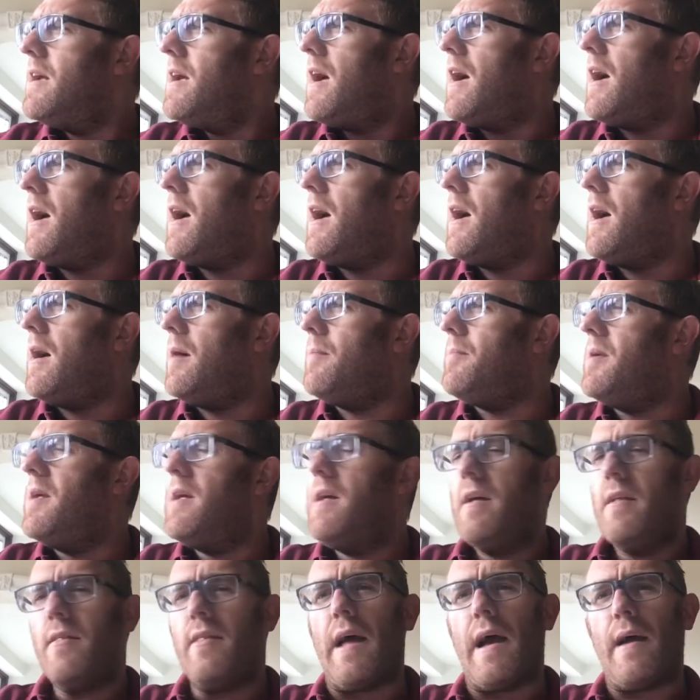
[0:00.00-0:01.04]

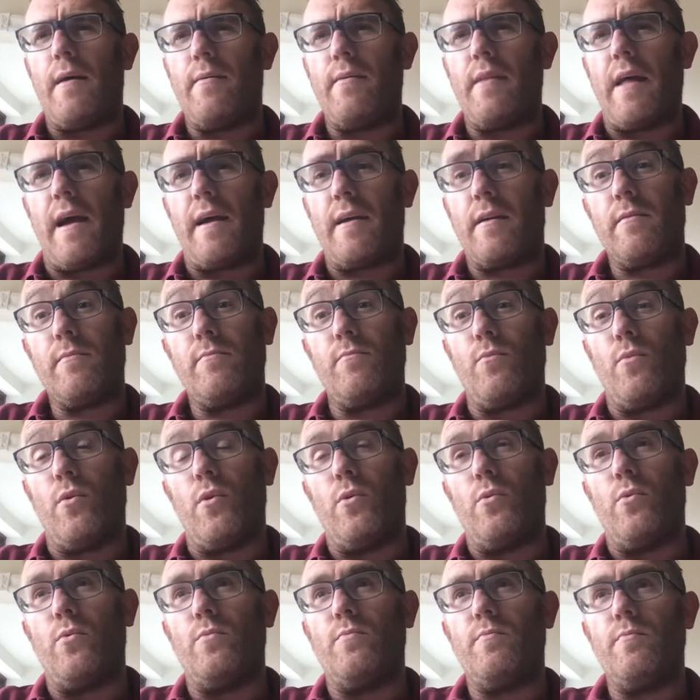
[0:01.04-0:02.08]
that
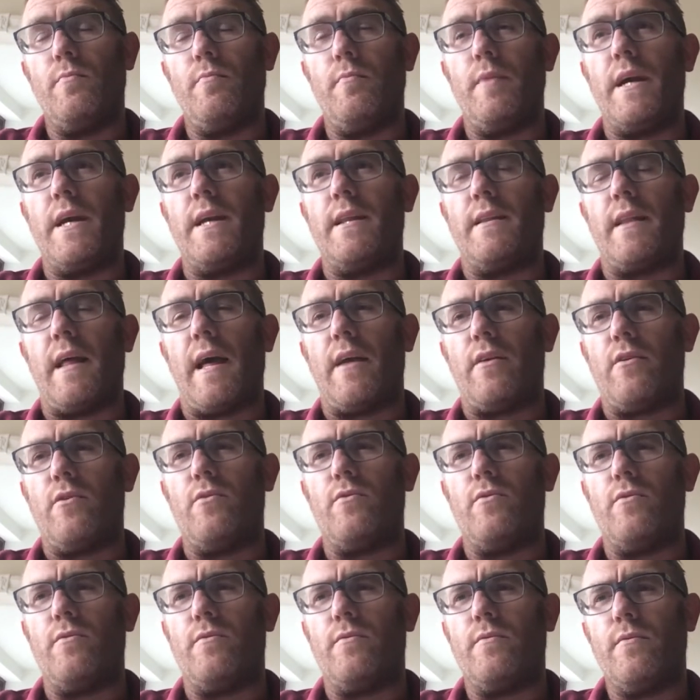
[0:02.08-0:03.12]
will mean that
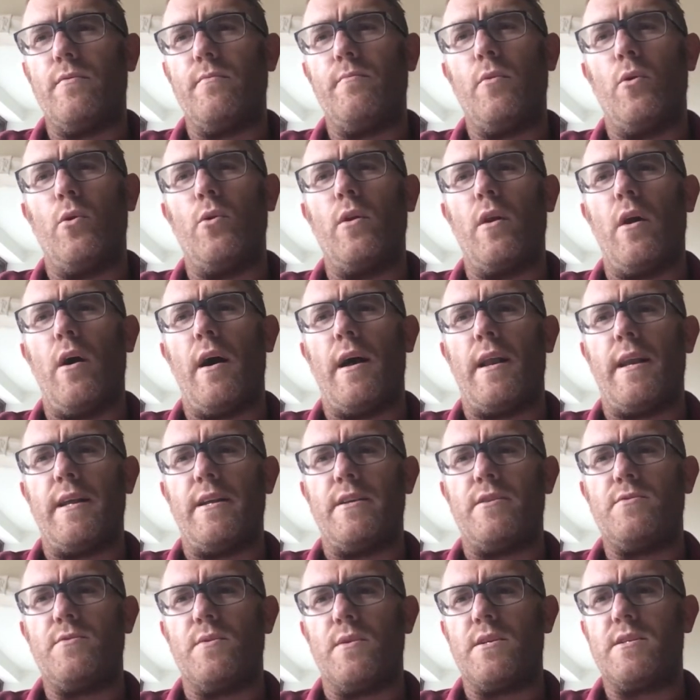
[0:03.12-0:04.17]
you're more likely
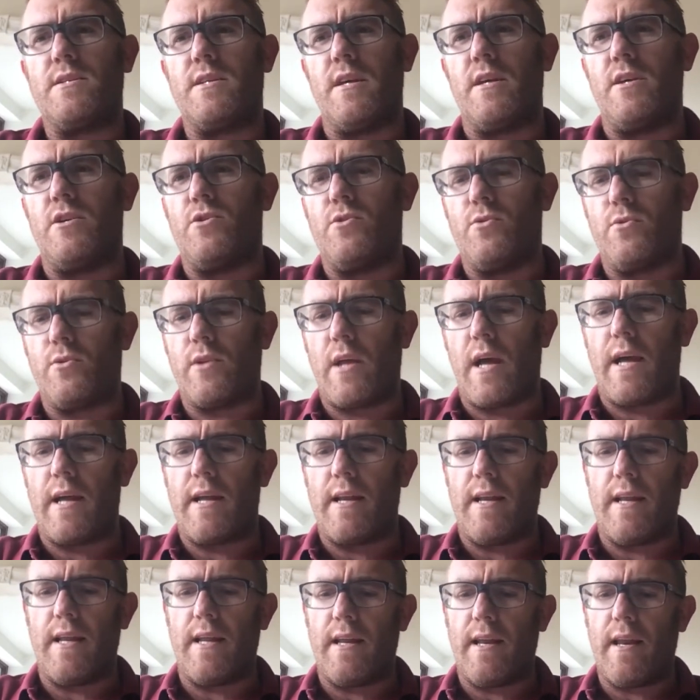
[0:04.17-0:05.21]
to exceed your
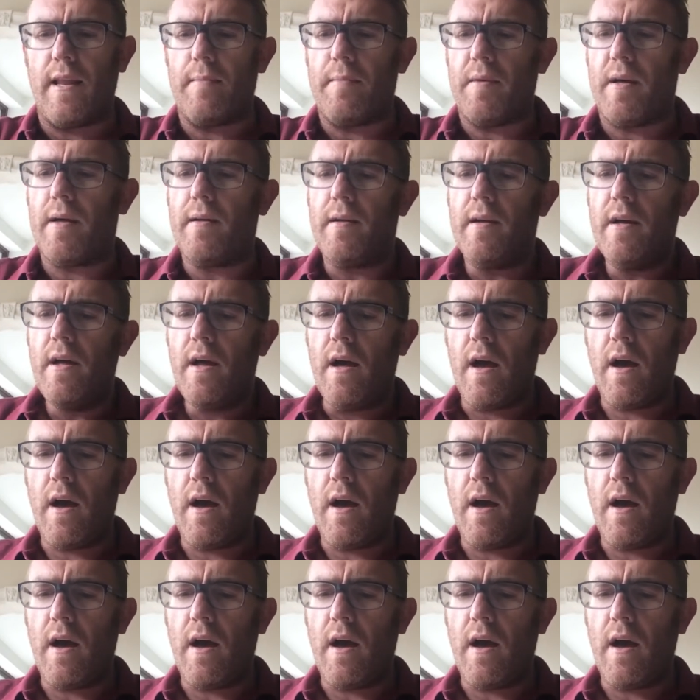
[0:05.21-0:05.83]
daily limit.